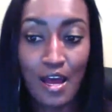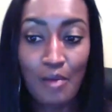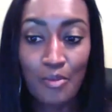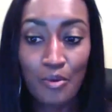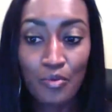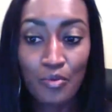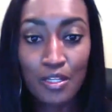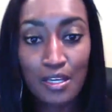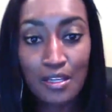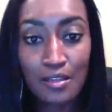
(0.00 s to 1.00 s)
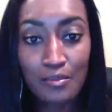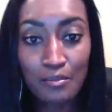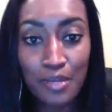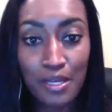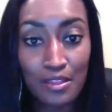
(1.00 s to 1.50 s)
but really
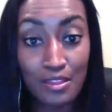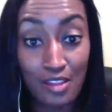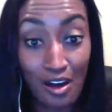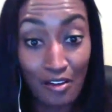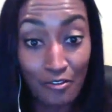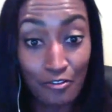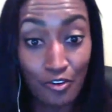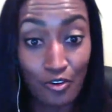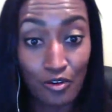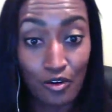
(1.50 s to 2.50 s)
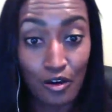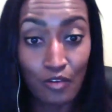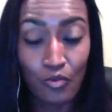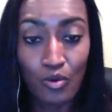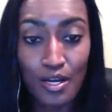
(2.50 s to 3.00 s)
being thoughtful of
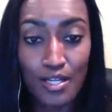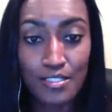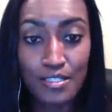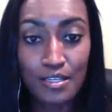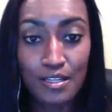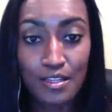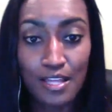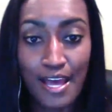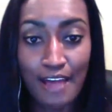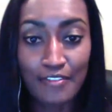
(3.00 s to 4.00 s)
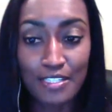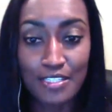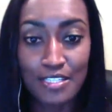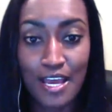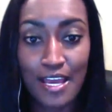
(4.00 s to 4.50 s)
what they have to
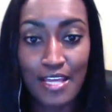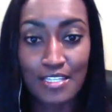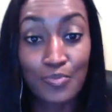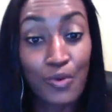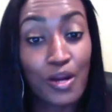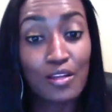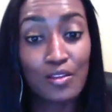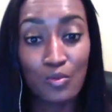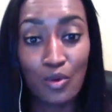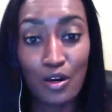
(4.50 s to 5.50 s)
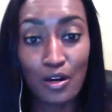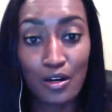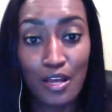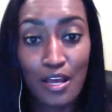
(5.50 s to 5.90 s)
say and spreading the word,